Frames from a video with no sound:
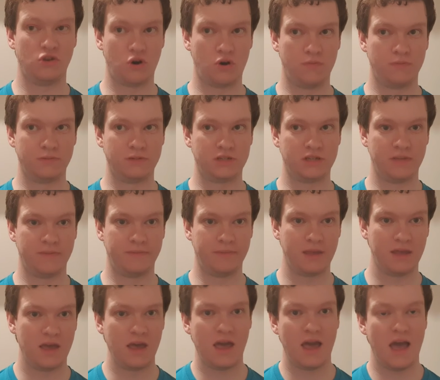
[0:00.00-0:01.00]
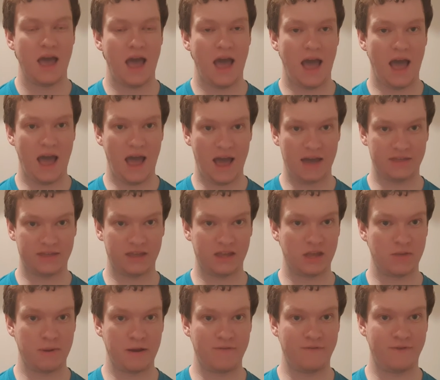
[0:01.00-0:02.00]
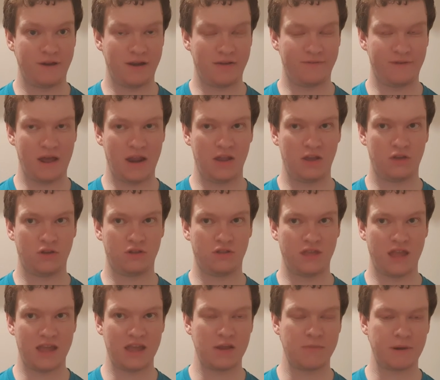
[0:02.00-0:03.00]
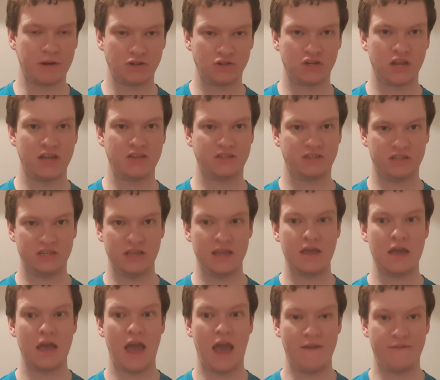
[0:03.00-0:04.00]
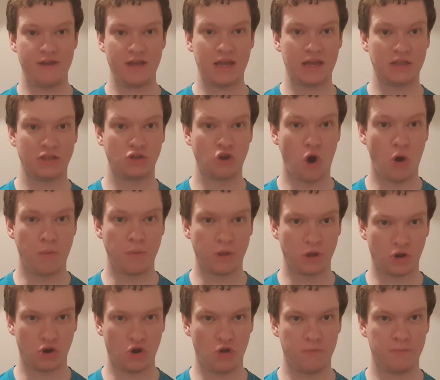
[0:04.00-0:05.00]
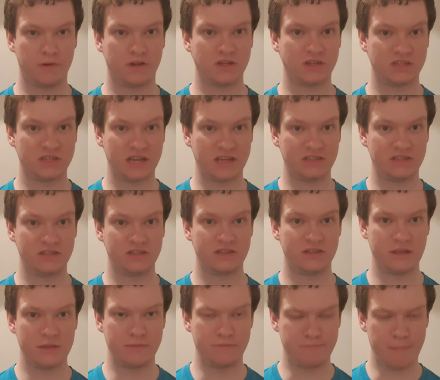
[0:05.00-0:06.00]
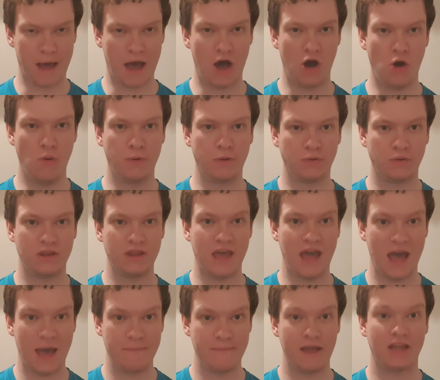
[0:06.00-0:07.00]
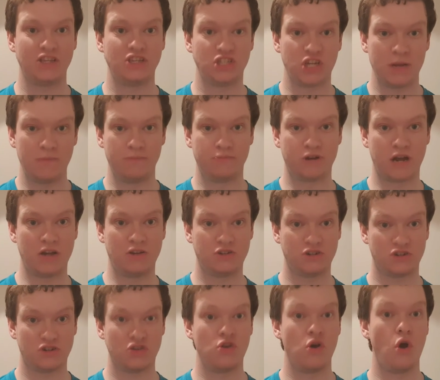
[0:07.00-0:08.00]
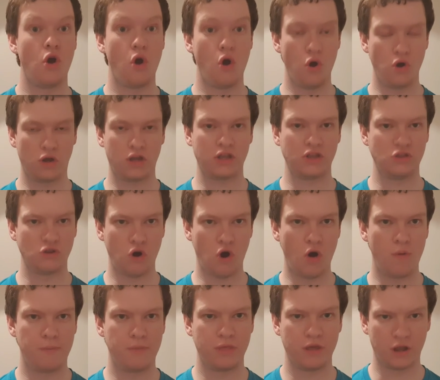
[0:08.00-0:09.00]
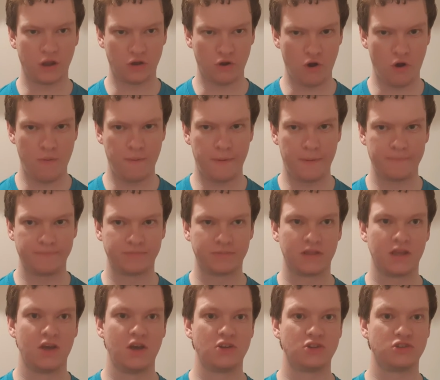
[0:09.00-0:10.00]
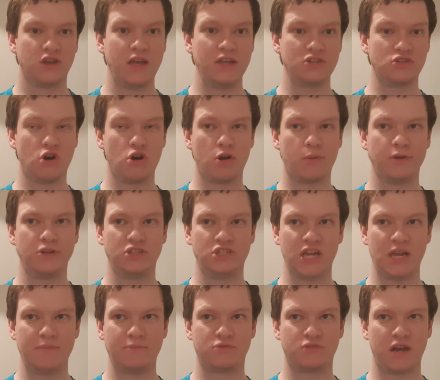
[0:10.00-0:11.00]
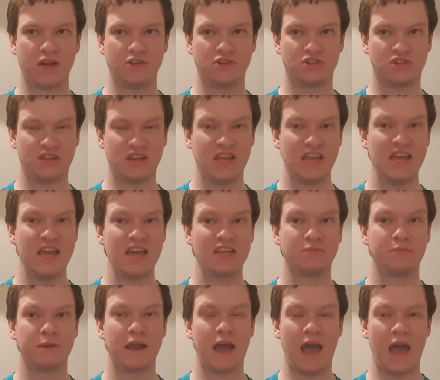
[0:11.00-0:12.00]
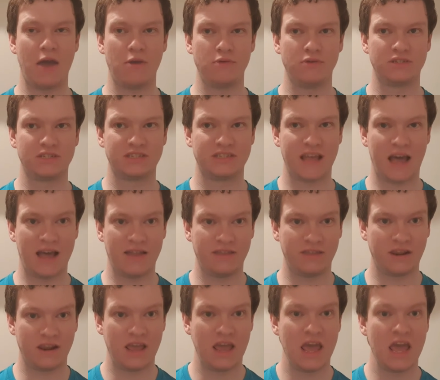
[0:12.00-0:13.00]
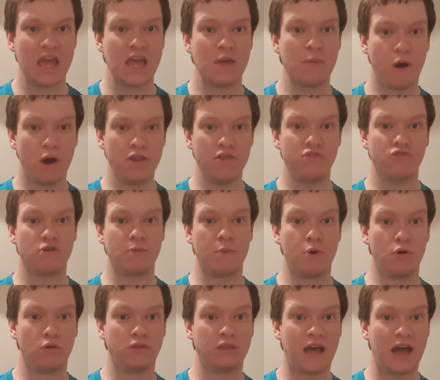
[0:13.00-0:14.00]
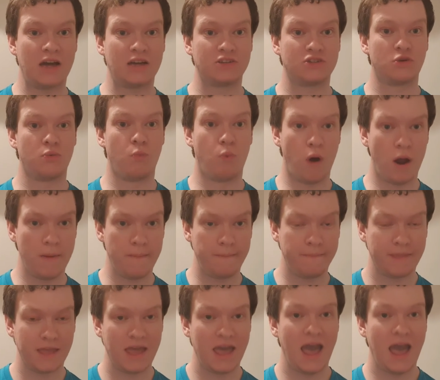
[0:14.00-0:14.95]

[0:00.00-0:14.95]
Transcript: Thompson. I think he went for a very good night. I'm interested to see if he can top the group, because this is the battle between him and James Richardson, who can top the group. So let's talk about James Richardson. He has been outstanding. He won Remote Darts 1